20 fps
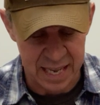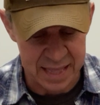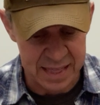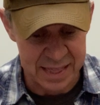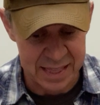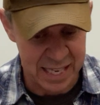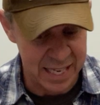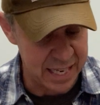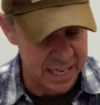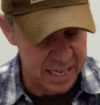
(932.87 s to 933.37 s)

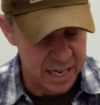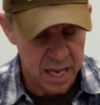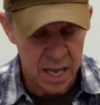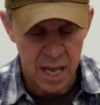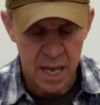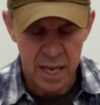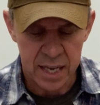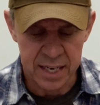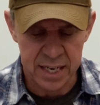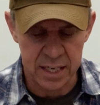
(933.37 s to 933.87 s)
And then
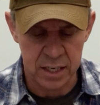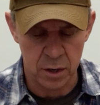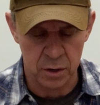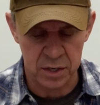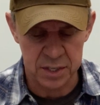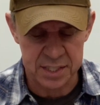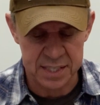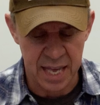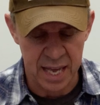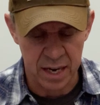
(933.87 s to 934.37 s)
he
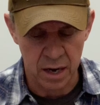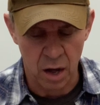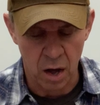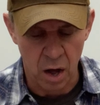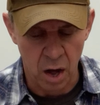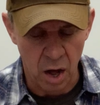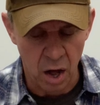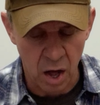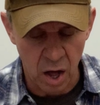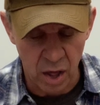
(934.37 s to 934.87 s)
noticed that
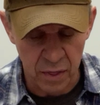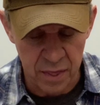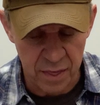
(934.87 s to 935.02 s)
all